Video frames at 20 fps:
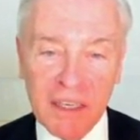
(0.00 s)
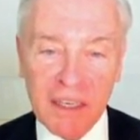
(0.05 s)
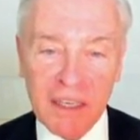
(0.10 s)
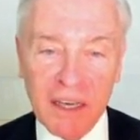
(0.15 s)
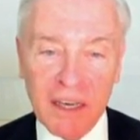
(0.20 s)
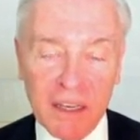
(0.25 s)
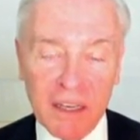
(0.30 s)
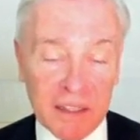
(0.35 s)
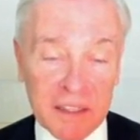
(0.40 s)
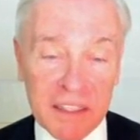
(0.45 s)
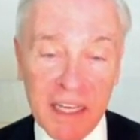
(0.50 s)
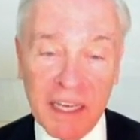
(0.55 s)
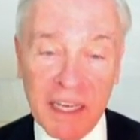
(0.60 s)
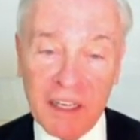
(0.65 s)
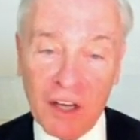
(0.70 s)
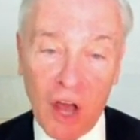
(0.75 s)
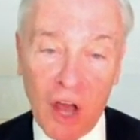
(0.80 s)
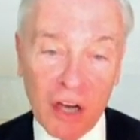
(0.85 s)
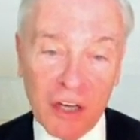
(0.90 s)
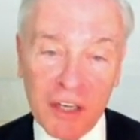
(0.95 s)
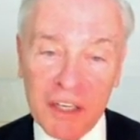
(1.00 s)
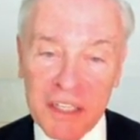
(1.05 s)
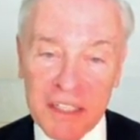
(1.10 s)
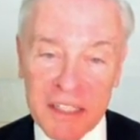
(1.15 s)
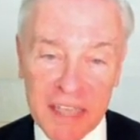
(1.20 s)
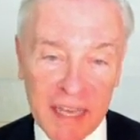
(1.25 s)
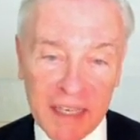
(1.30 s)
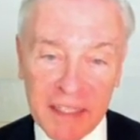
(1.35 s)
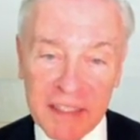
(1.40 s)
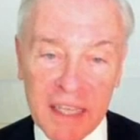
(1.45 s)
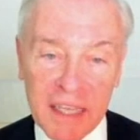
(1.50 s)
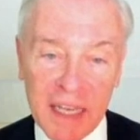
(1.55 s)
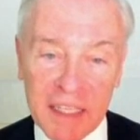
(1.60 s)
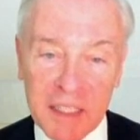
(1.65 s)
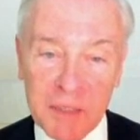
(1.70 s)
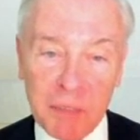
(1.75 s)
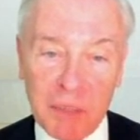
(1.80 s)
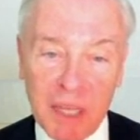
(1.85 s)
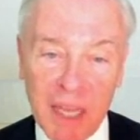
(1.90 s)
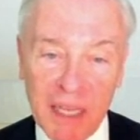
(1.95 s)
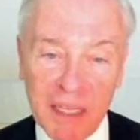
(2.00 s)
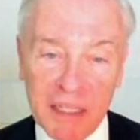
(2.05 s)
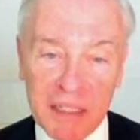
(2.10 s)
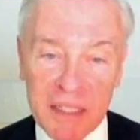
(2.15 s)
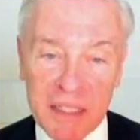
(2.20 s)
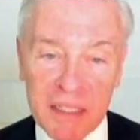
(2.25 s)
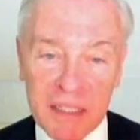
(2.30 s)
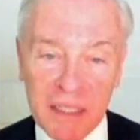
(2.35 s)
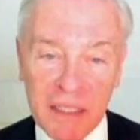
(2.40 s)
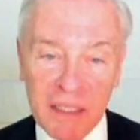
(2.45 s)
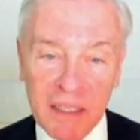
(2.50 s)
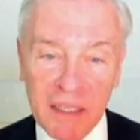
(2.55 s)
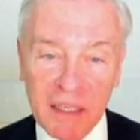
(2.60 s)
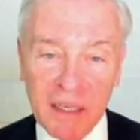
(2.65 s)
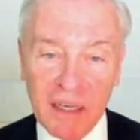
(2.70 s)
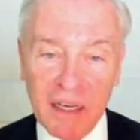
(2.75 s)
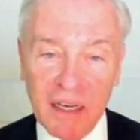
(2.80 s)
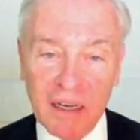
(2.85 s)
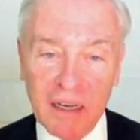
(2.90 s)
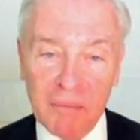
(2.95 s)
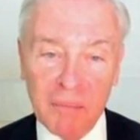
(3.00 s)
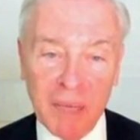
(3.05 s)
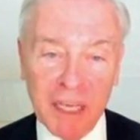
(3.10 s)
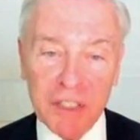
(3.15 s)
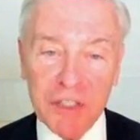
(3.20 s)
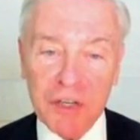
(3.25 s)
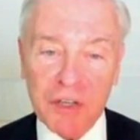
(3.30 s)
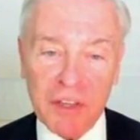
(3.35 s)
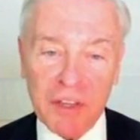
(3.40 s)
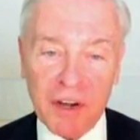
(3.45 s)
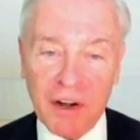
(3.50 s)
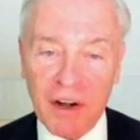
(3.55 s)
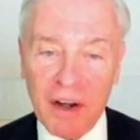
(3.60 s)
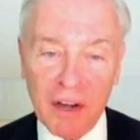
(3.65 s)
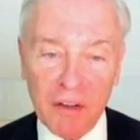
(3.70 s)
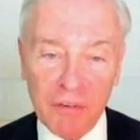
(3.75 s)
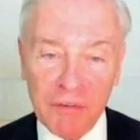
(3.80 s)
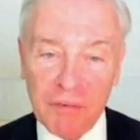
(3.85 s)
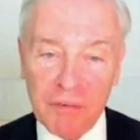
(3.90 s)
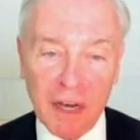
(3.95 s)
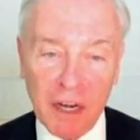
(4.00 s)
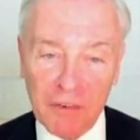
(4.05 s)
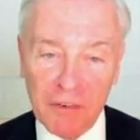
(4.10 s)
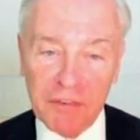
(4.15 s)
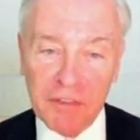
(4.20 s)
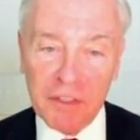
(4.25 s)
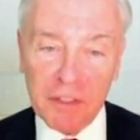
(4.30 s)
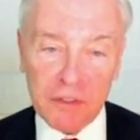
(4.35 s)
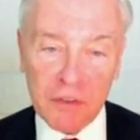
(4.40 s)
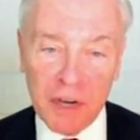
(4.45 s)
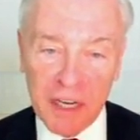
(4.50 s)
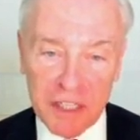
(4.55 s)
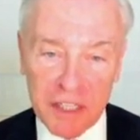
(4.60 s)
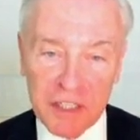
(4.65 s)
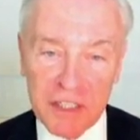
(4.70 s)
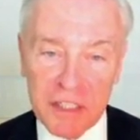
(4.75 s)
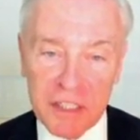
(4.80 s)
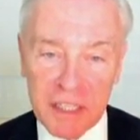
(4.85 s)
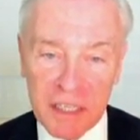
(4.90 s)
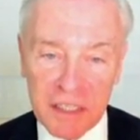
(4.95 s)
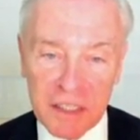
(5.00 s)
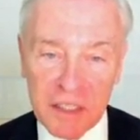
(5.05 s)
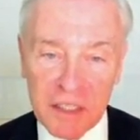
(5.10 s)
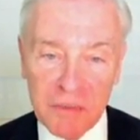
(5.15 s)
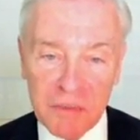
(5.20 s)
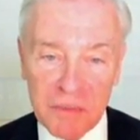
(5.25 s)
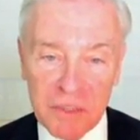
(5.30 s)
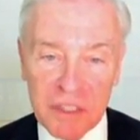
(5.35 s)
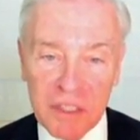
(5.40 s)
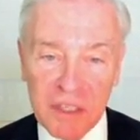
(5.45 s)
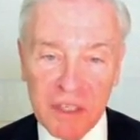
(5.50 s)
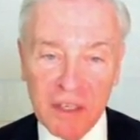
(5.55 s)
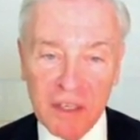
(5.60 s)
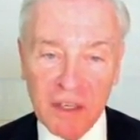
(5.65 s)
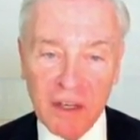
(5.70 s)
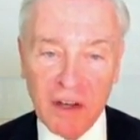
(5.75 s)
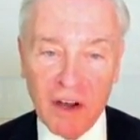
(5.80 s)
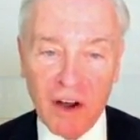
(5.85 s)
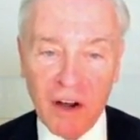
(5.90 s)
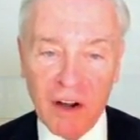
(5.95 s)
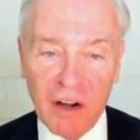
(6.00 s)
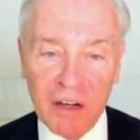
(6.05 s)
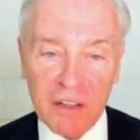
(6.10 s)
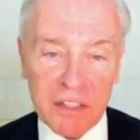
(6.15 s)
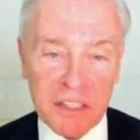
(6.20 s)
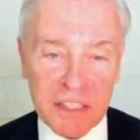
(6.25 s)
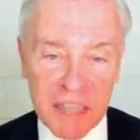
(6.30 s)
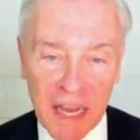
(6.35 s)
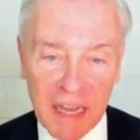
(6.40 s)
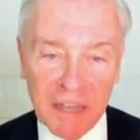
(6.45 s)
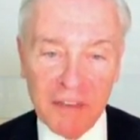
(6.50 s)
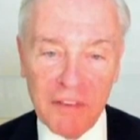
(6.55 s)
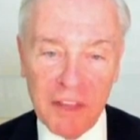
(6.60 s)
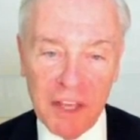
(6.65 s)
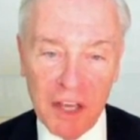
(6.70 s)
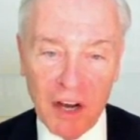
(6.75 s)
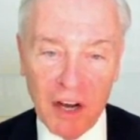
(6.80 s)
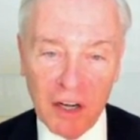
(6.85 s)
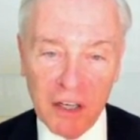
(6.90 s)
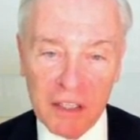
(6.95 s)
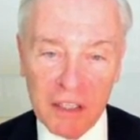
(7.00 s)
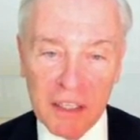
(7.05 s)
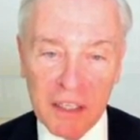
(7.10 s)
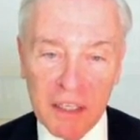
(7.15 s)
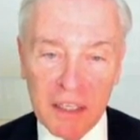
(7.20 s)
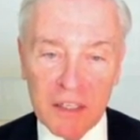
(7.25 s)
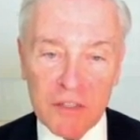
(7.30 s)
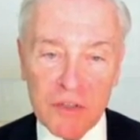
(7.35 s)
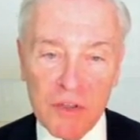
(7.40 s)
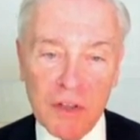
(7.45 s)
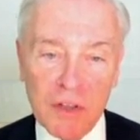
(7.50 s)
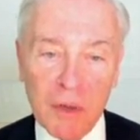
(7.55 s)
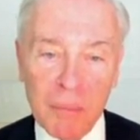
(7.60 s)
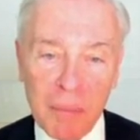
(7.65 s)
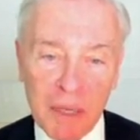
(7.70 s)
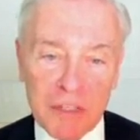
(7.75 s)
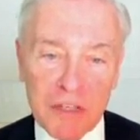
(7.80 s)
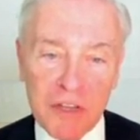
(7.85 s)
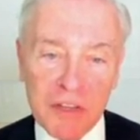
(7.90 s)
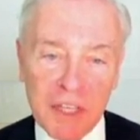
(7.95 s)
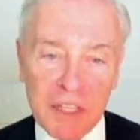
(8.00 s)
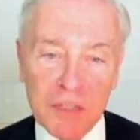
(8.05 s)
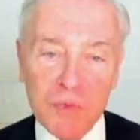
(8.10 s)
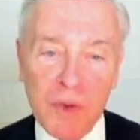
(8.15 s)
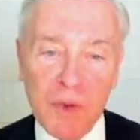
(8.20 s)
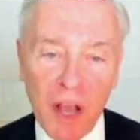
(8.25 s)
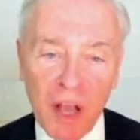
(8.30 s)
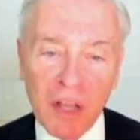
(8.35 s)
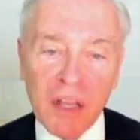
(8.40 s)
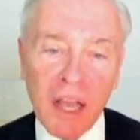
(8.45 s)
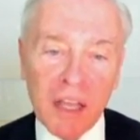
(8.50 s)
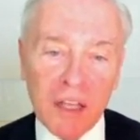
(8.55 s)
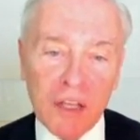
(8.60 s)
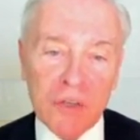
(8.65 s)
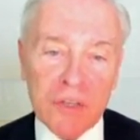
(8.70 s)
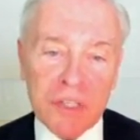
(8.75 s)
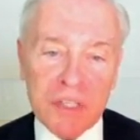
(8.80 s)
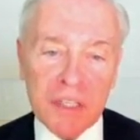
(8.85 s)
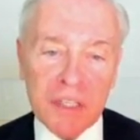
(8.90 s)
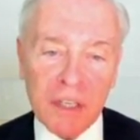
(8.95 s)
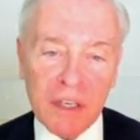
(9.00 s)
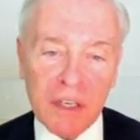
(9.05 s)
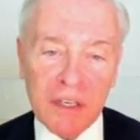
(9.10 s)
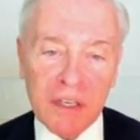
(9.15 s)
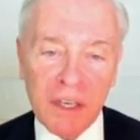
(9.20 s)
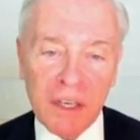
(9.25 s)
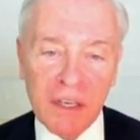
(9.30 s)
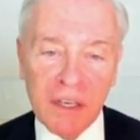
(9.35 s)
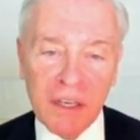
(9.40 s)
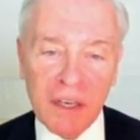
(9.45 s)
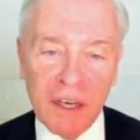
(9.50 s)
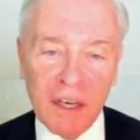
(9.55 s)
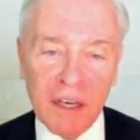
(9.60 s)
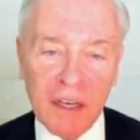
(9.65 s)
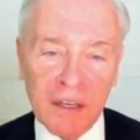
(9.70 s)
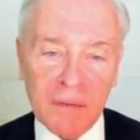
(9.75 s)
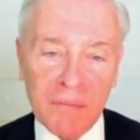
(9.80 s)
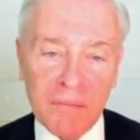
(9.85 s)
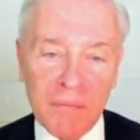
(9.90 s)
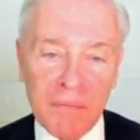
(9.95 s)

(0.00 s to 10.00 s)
Uh, it'll take longer to sanitize planes. Uh, make sure that our air, air filtration systems are state-of-the-art. So there are a bunch of things. We all got used to uh,